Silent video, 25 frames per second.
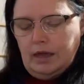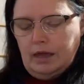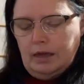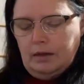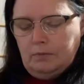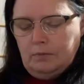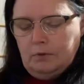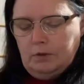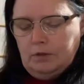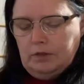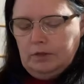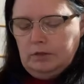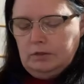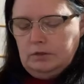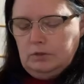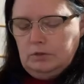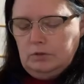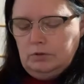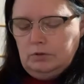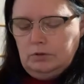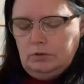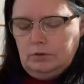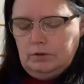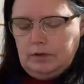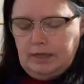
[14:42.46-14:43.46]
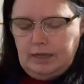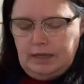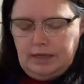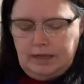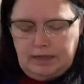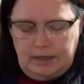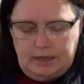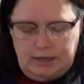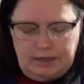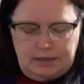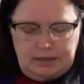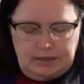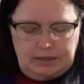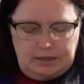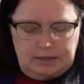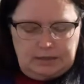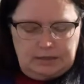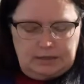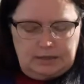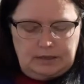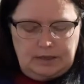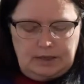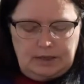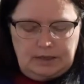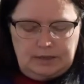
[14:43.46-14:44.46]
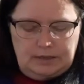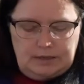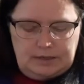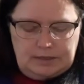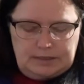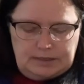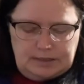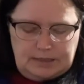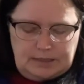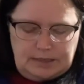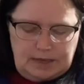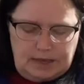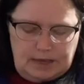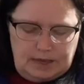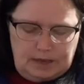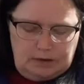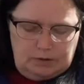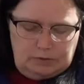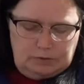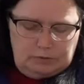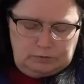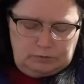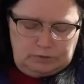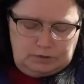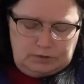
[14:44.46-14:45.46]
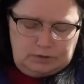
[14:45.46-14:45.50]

I'm going to go ahead and tie this down.